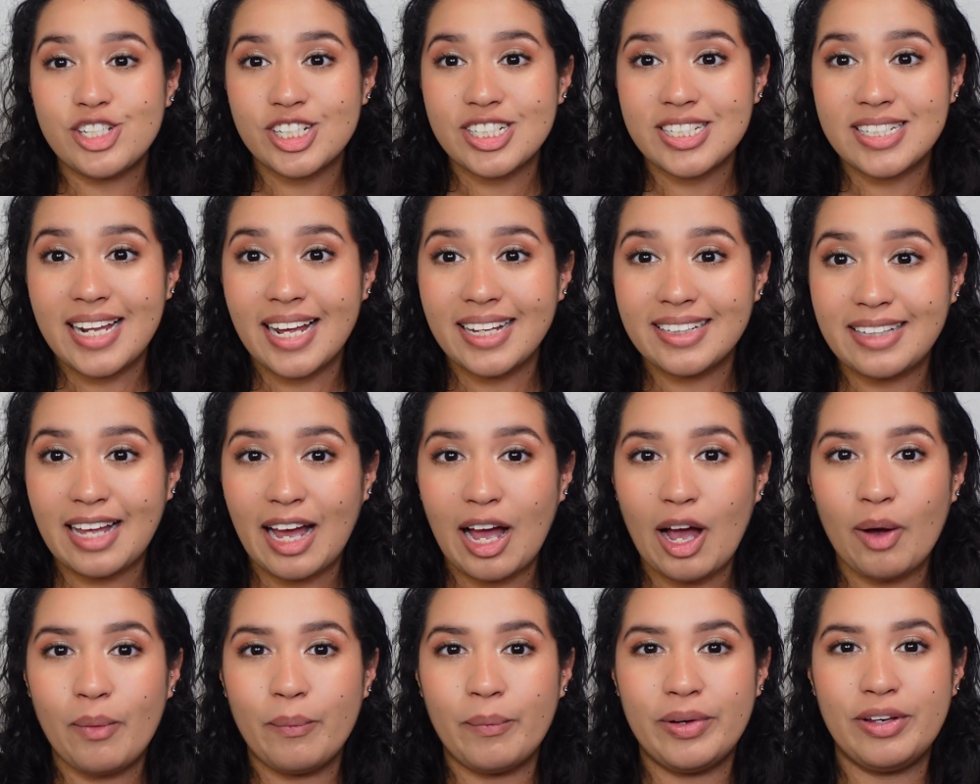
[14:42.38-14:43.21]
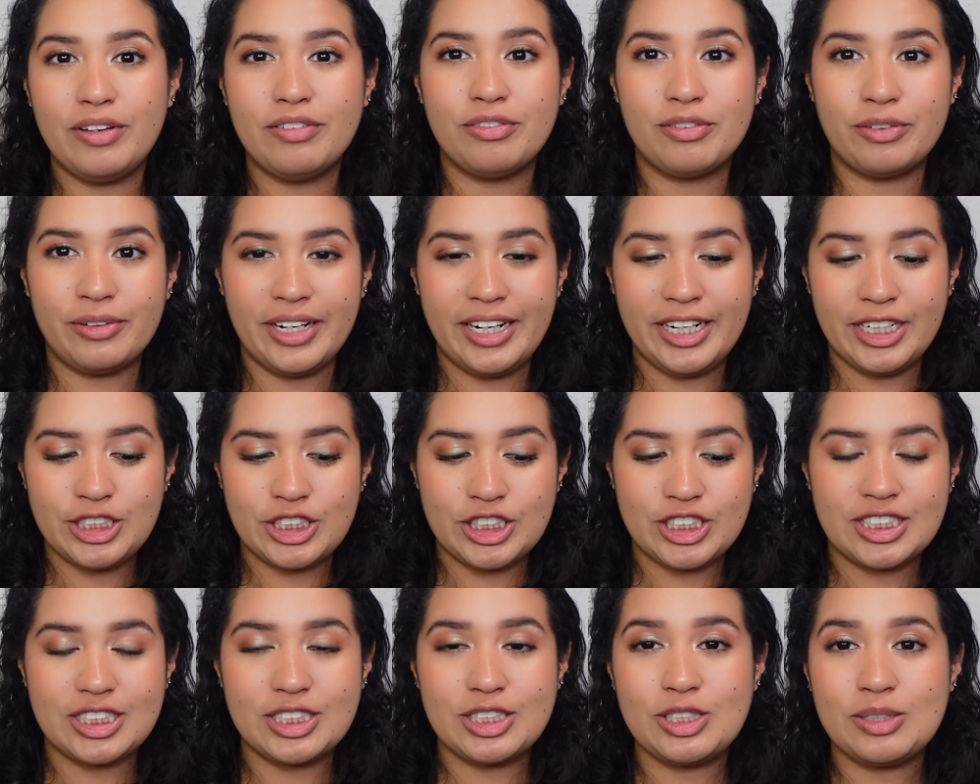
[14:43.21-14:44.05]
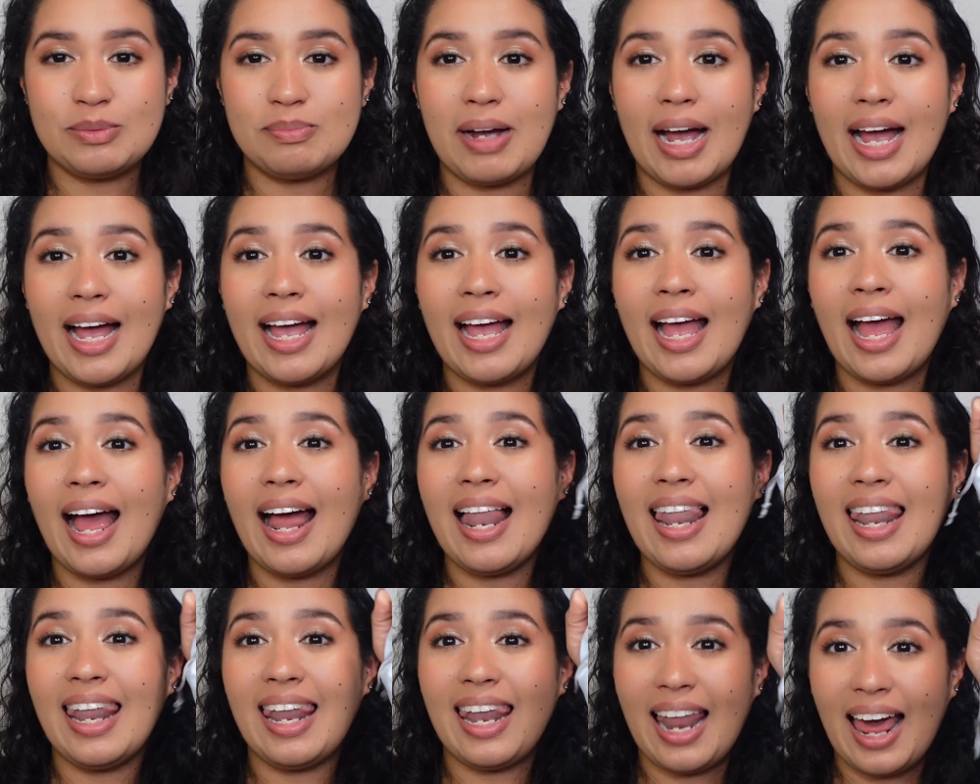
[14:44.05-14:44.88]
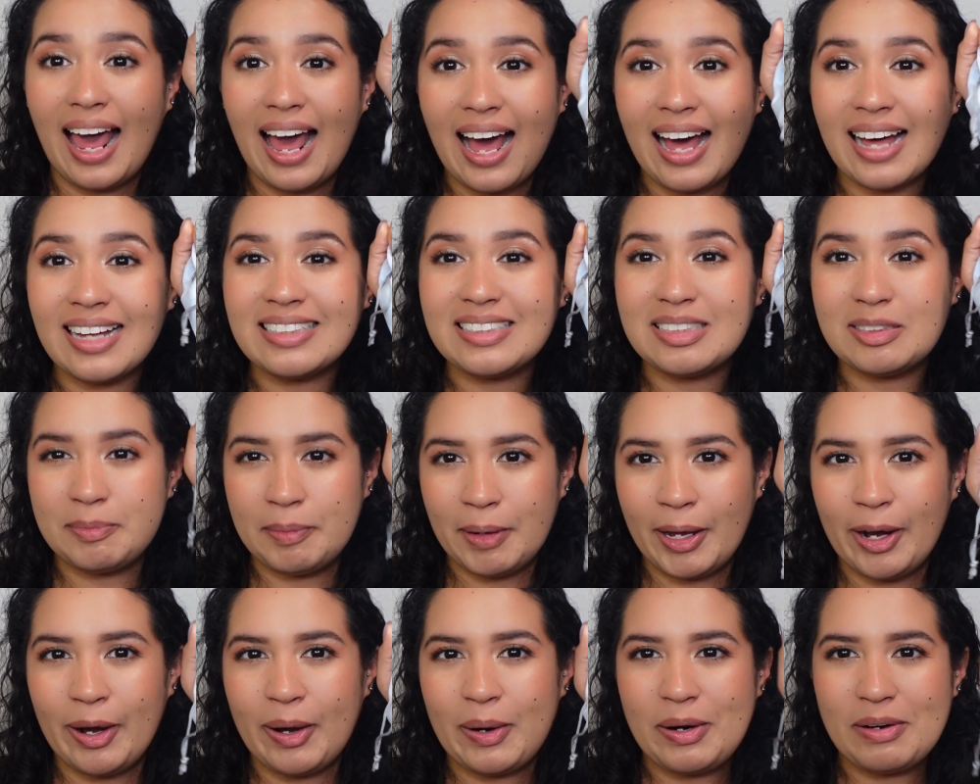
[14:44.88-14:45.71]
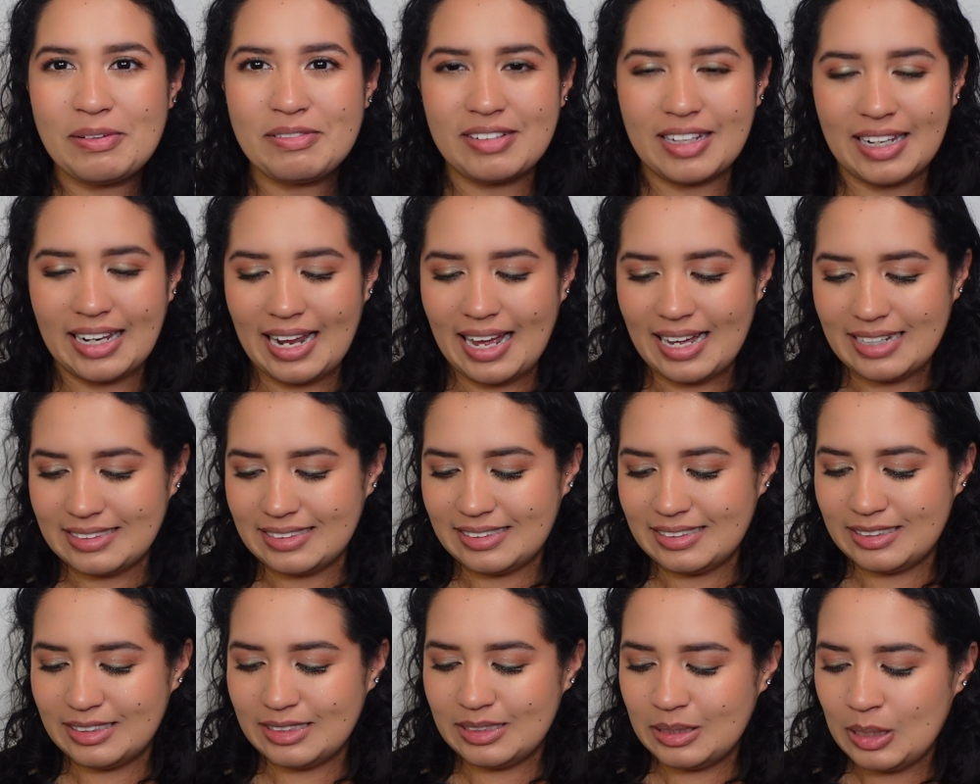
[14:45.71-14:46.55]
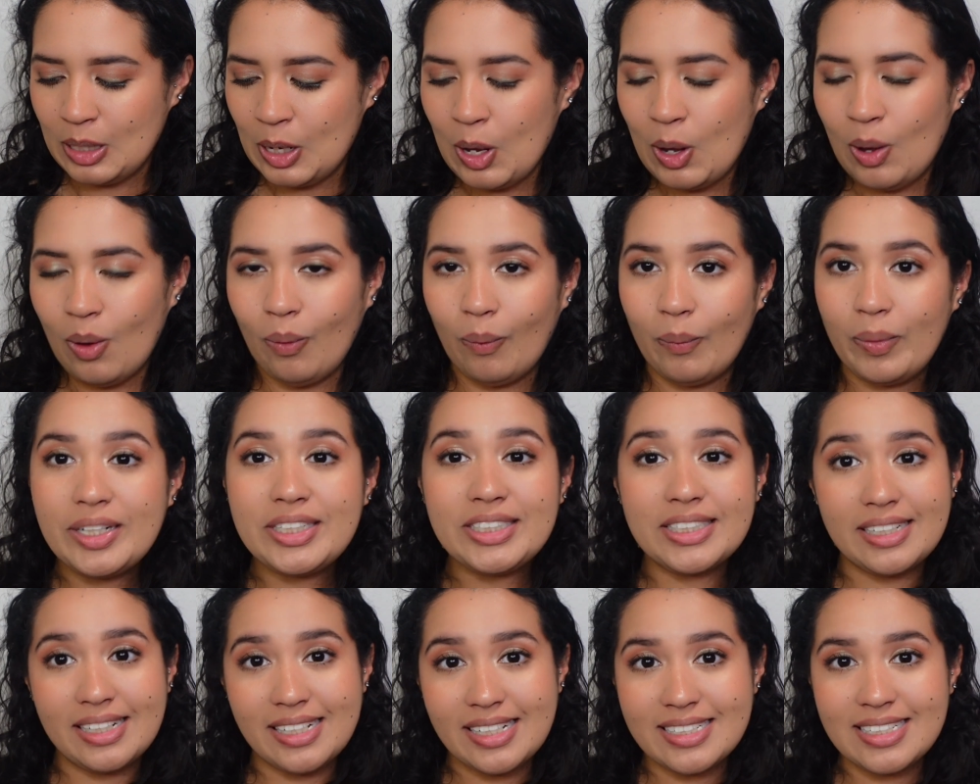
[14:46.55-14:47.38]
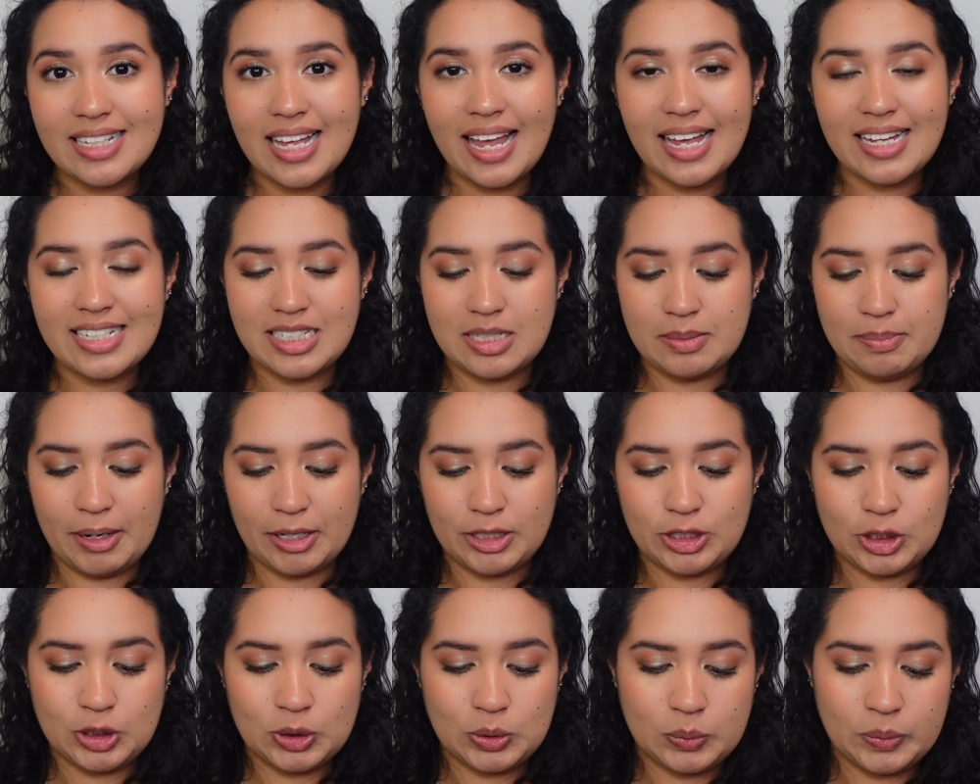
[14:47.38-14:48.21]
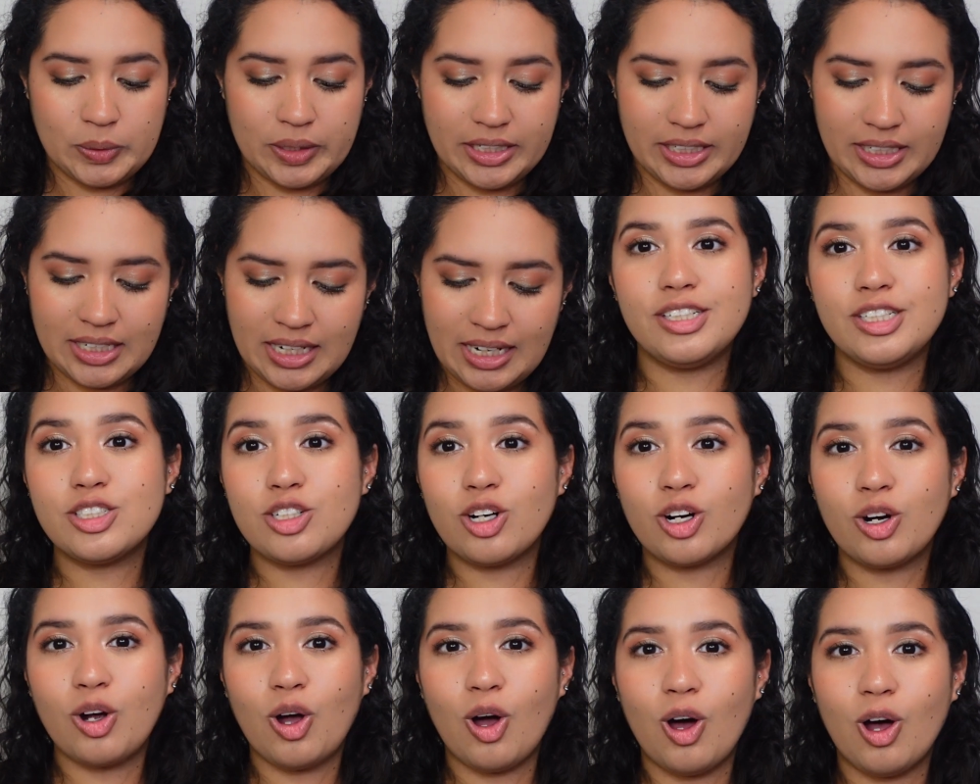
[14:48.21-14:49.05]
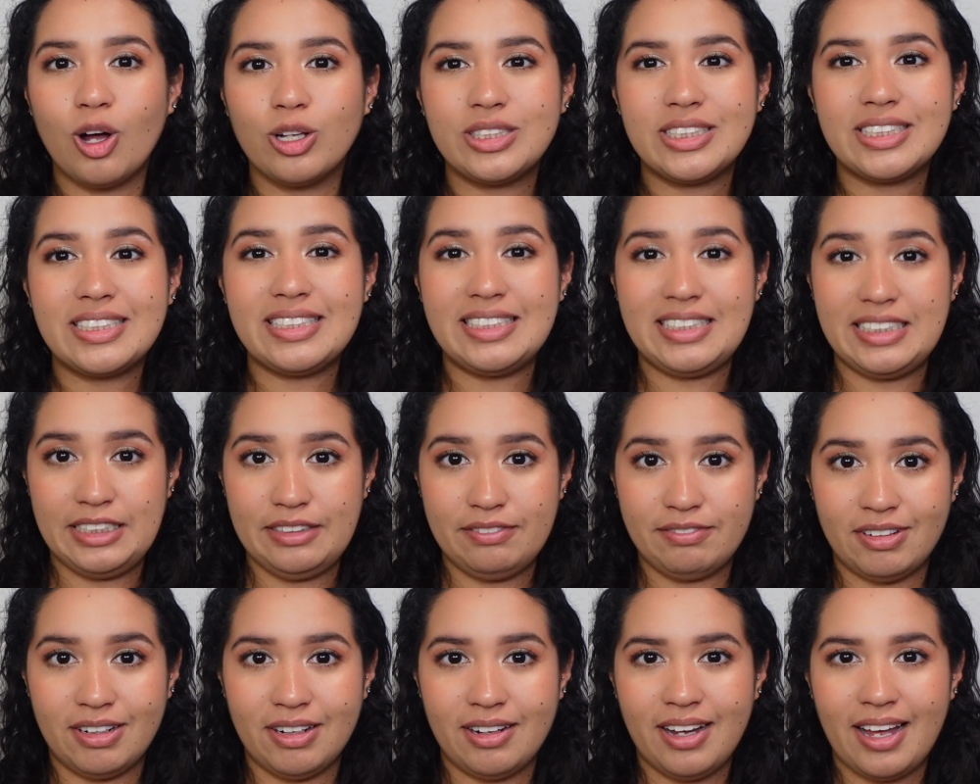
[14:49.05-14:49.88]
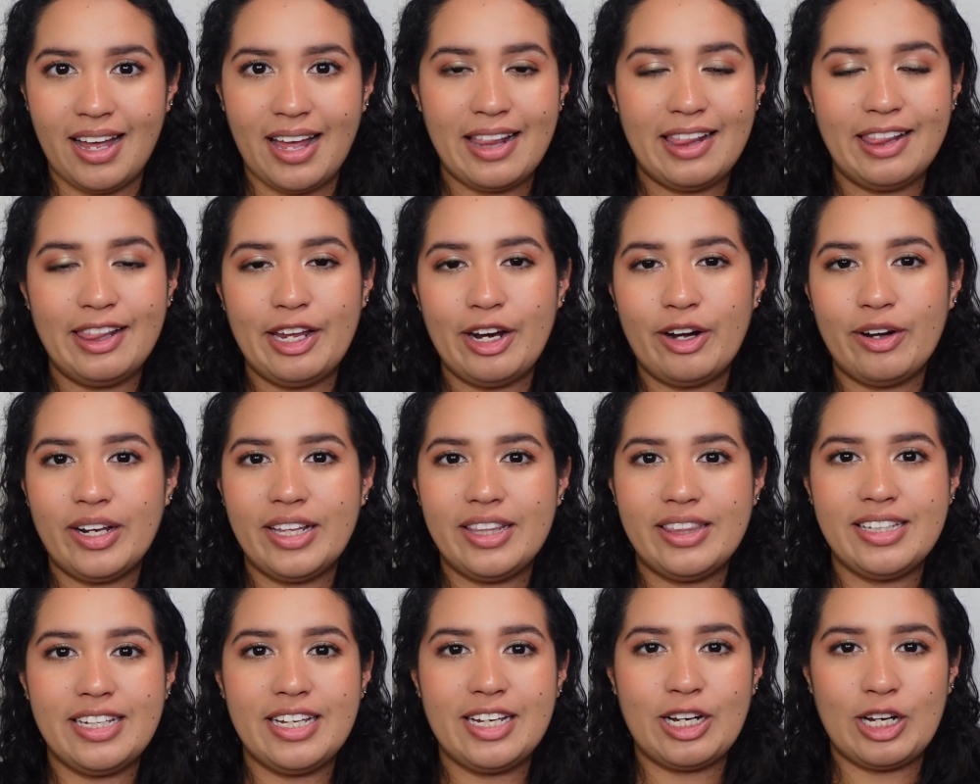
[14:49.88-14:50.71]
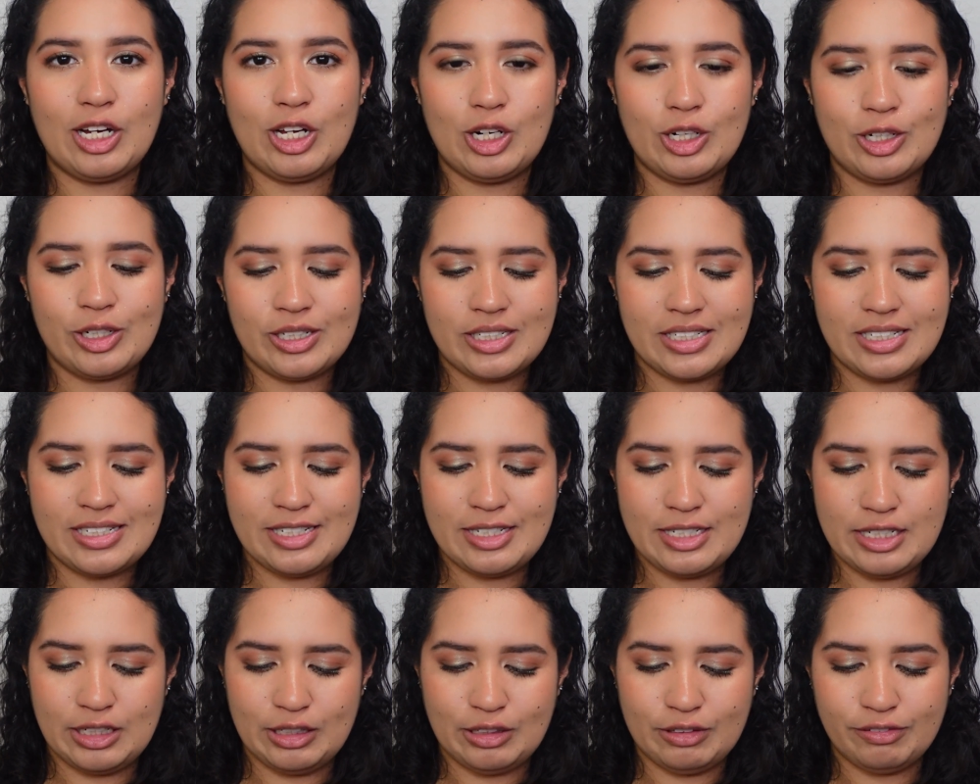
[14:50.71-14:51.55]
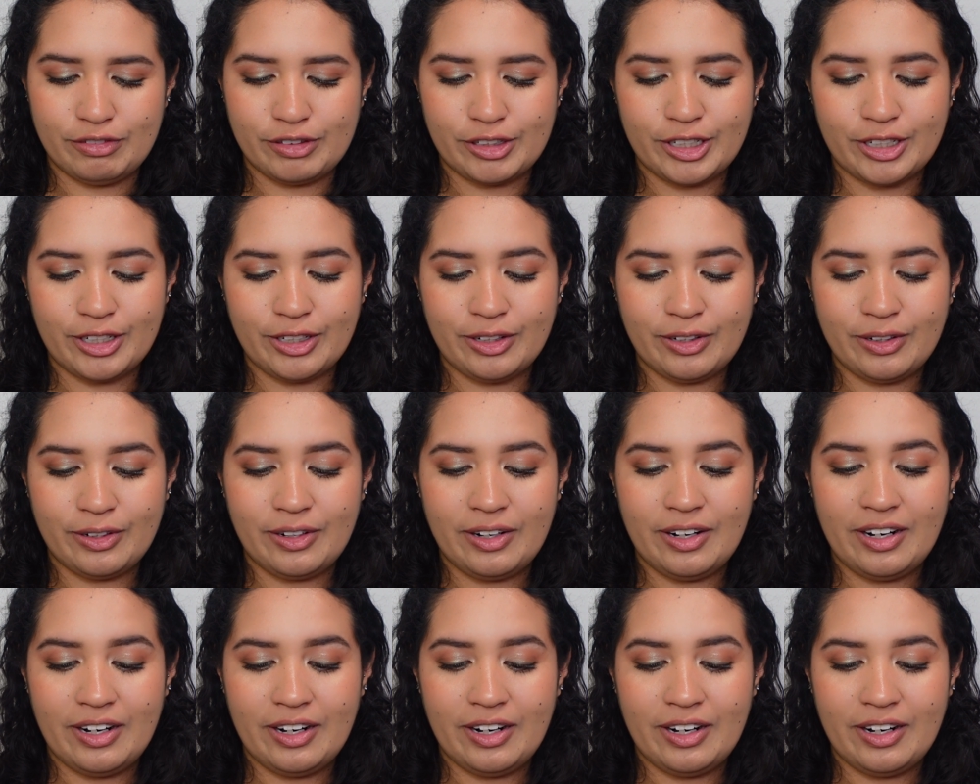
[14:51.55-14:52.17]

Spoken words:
just like that, we've reached my last pair of glasses, which is a special one. These are called Diva, and they're in the color silver.